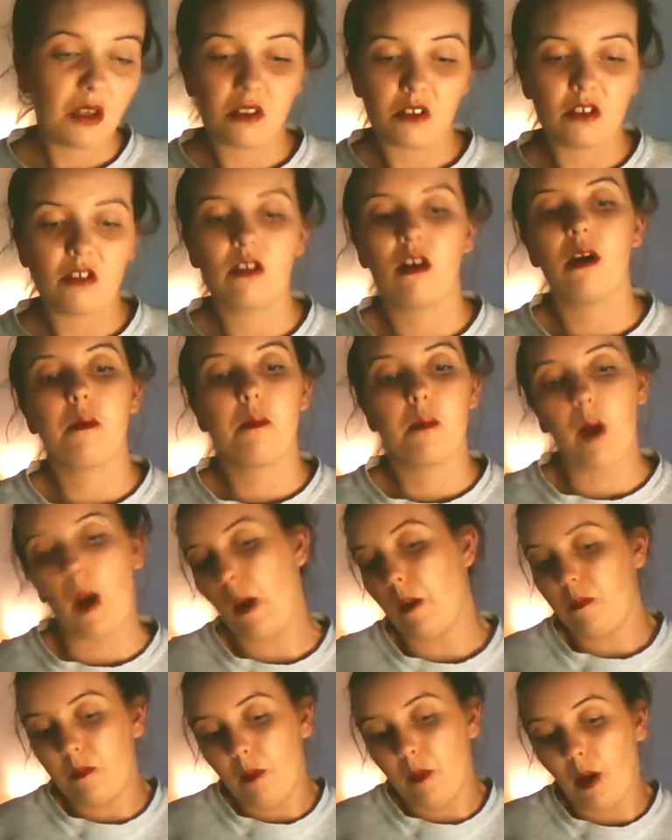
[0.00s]
No,
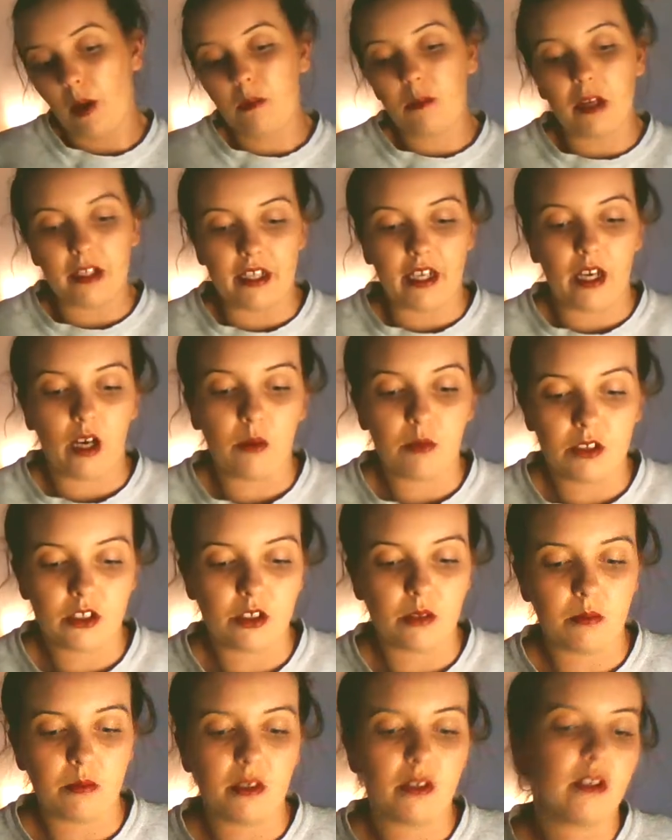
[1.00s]
I'm like that. I wouldn't do
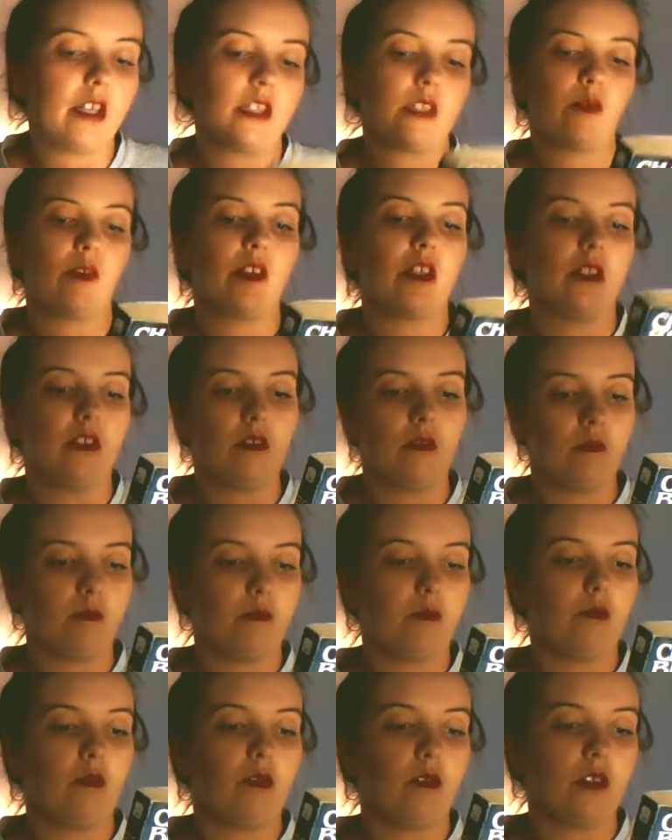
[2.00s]
it. But let's read the
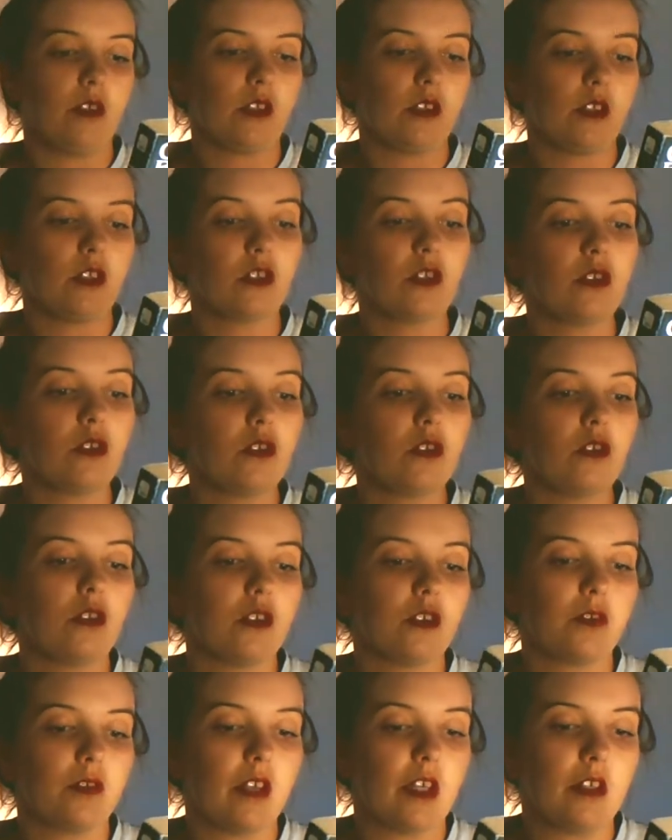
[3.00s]
review. So, do not
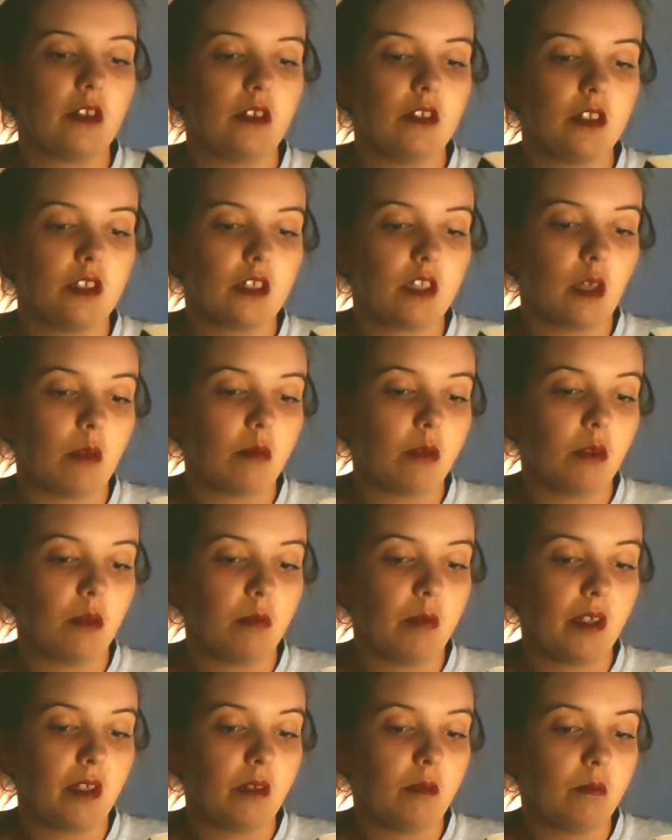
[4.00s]
fail to sample
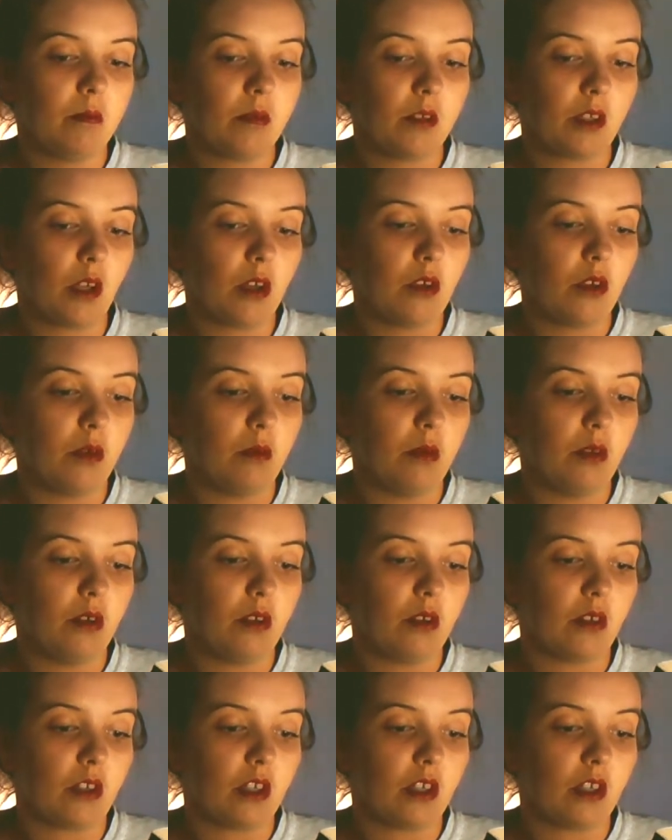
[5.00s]
Bingham's new book.